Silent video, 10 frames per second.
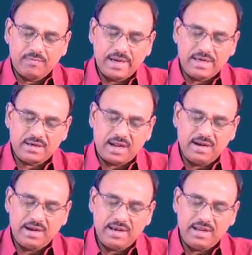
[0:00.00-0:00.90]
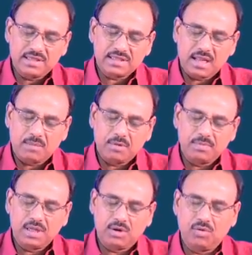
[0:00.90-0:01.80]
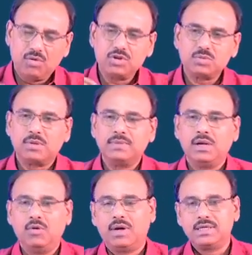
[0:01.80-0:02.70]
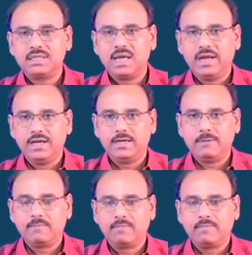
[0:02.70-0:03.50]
truncating some of the rows from the lower side